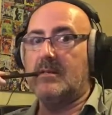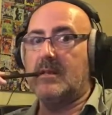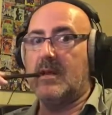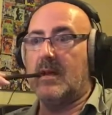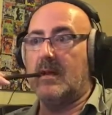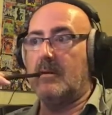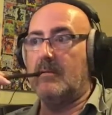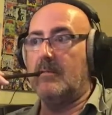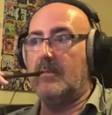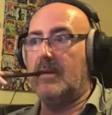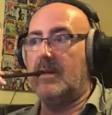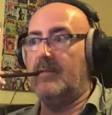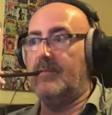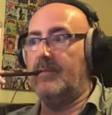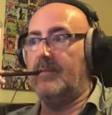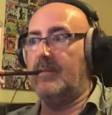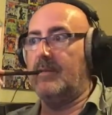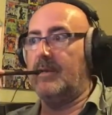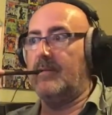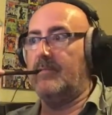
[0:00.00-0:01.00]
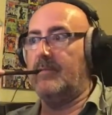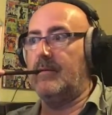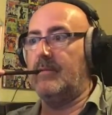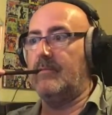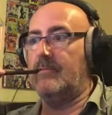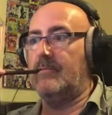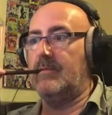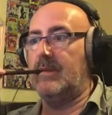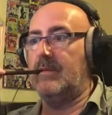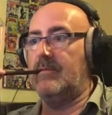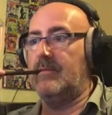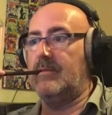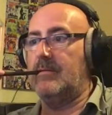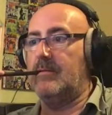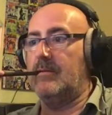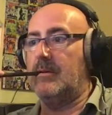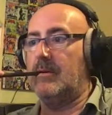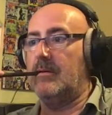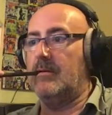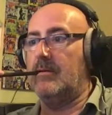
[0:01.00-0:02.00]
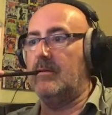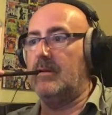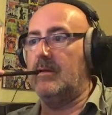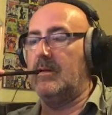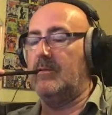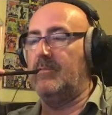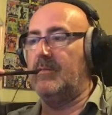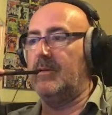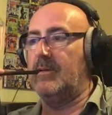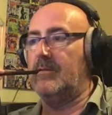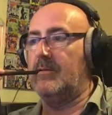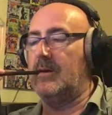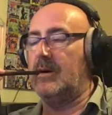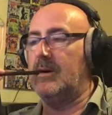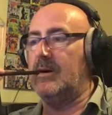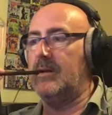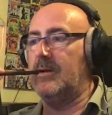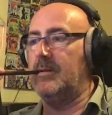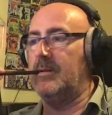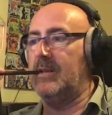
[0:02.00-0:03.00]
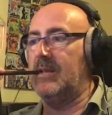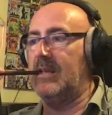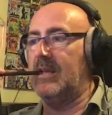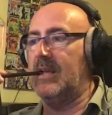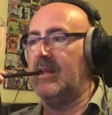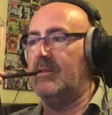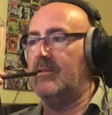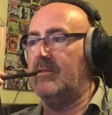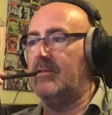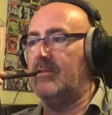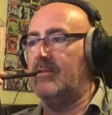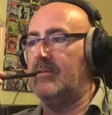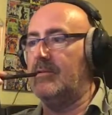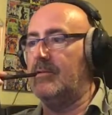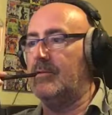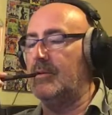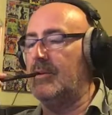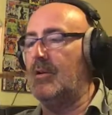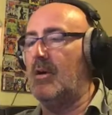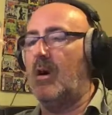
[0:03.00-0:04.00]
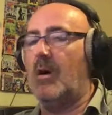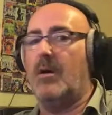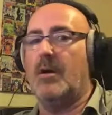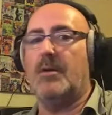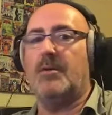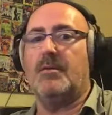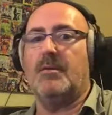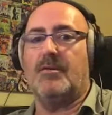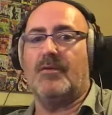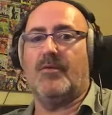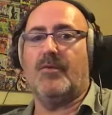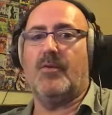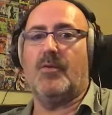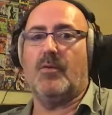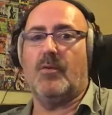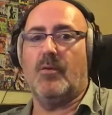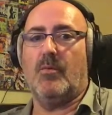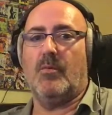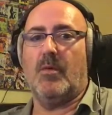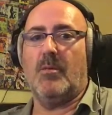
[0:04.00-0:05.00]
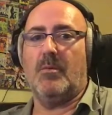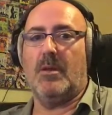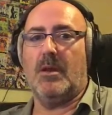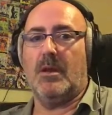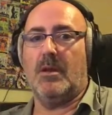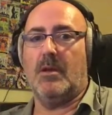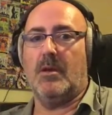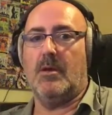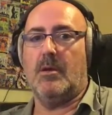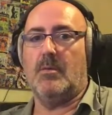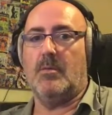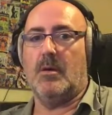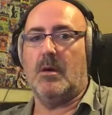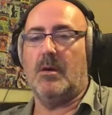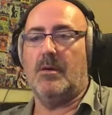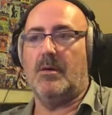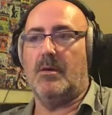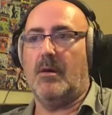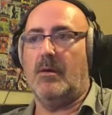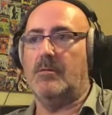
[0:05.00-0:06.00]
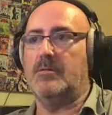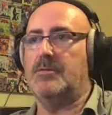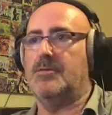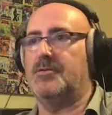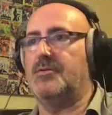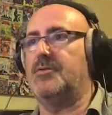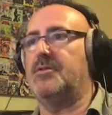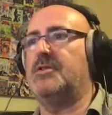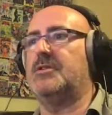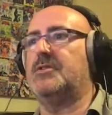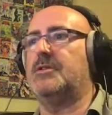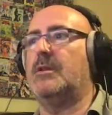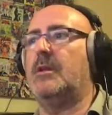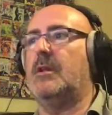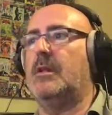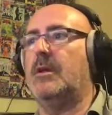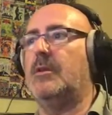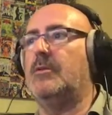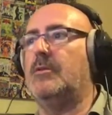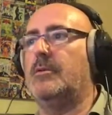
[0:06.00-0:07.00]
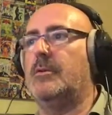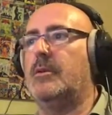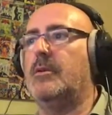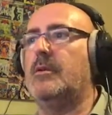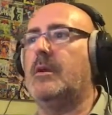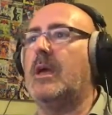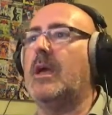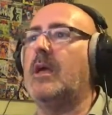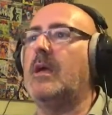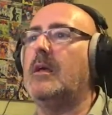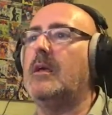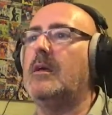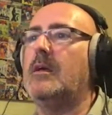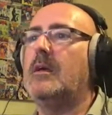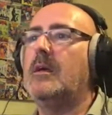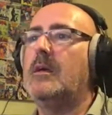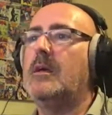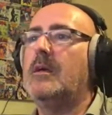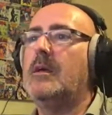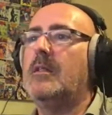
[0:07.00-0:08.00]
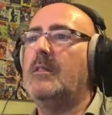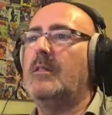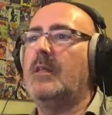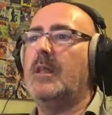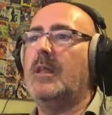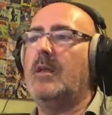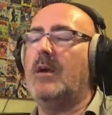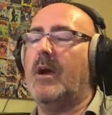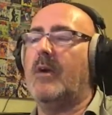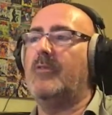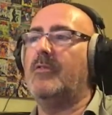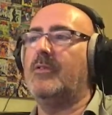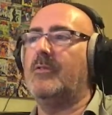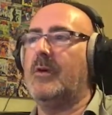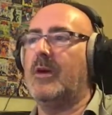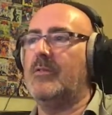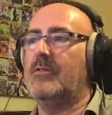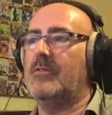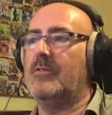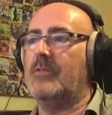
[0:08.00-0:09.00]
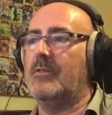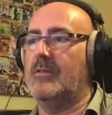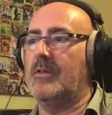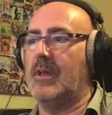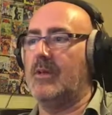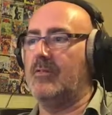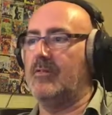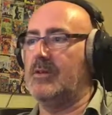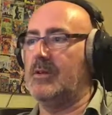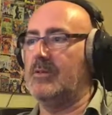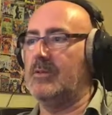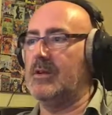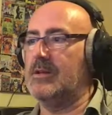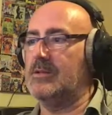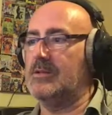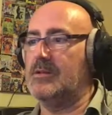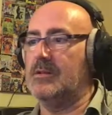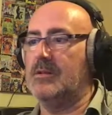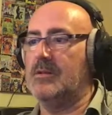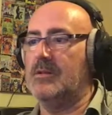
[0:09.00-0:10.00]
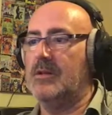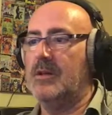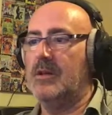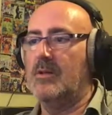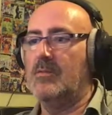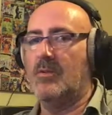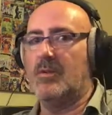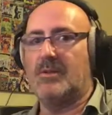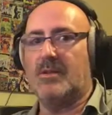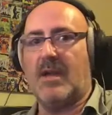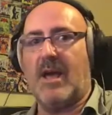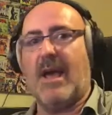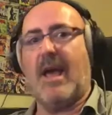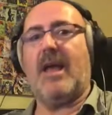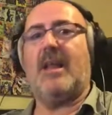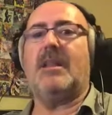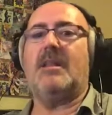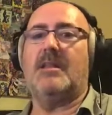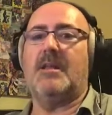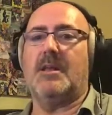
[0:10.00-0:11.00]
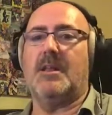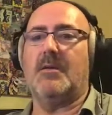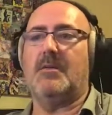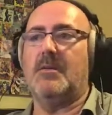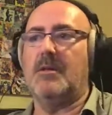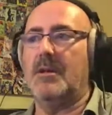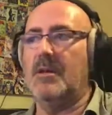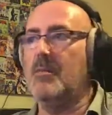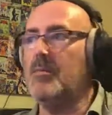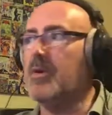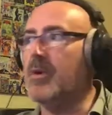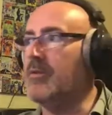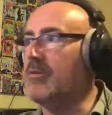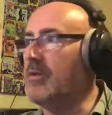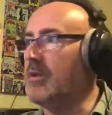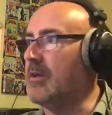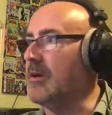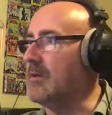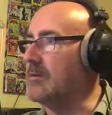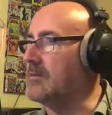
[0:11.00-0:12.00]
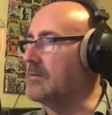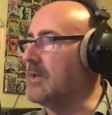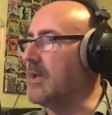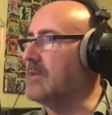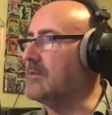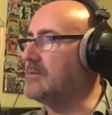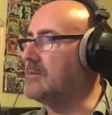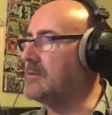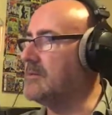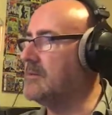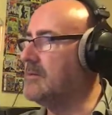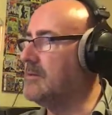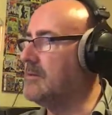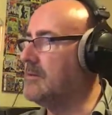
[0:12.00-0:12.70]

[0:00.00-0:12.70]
So if you're arguing against or you're arguing for women who are not traditionally good looking, then you have to ask the question, what the hell are they doing in a beauty contest?